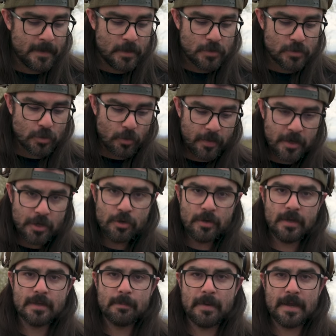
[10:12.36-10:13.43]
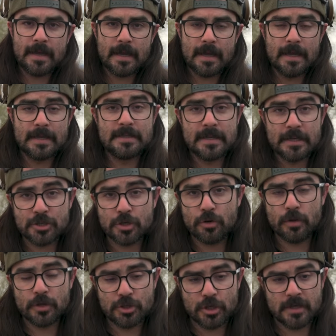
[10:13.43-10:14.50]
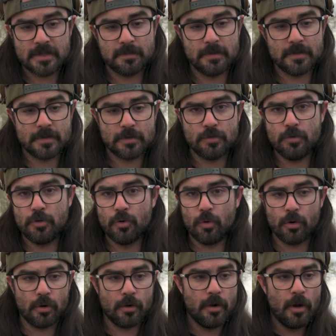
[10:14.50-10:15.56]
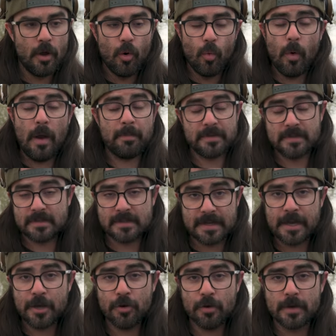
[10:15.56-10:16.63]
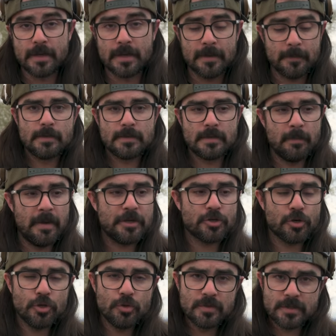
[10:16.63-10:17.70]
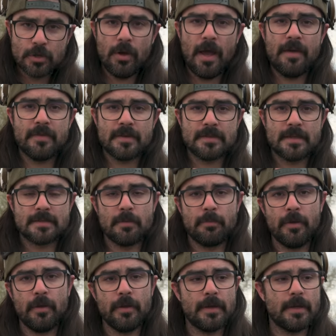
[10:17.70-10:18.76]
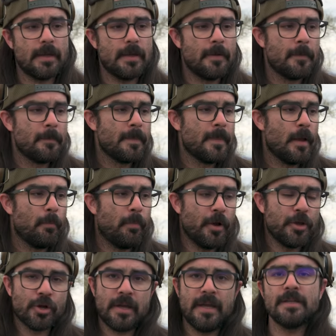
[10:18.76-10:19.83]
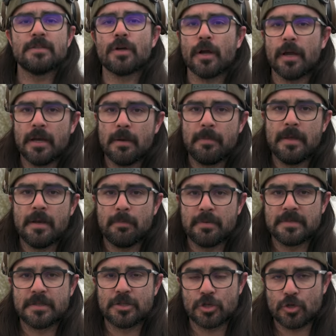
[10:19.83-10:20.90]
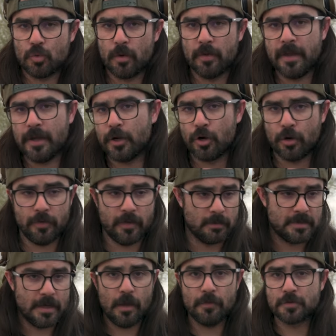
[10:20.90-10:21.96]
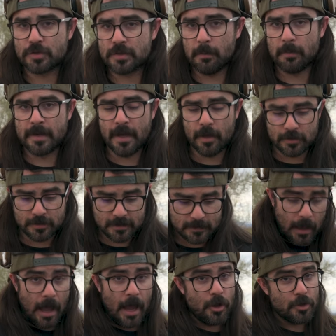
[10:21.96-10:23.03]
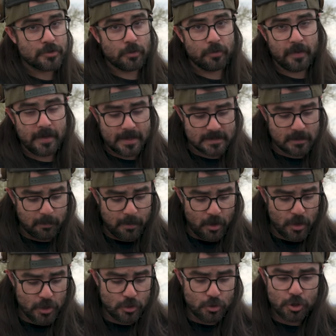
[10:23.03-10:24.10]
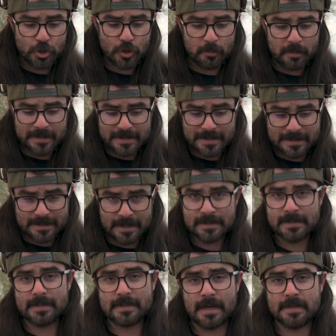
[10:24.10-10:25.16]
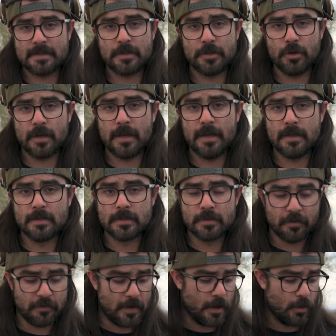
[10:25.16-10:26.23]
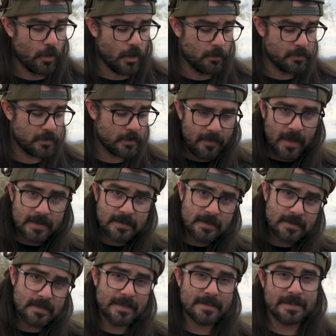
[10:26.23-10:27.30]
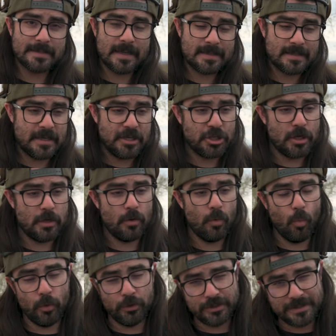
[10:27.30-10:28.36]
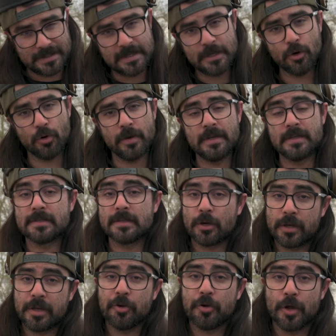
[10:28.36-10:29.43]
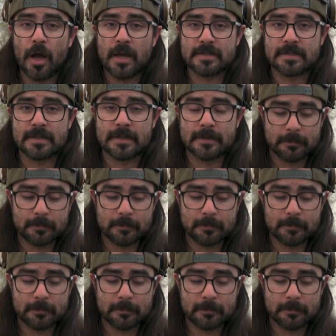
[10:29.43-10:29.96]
So then you need to make additional adjustments to your weapon security to make sure you still have accessibility, but your kids aren't gonna be in a position where they could hurt themselves or somebody else. I also think as a parent, you should be desensitizing your kids to firearms. That desensitization will decrease their curiosity.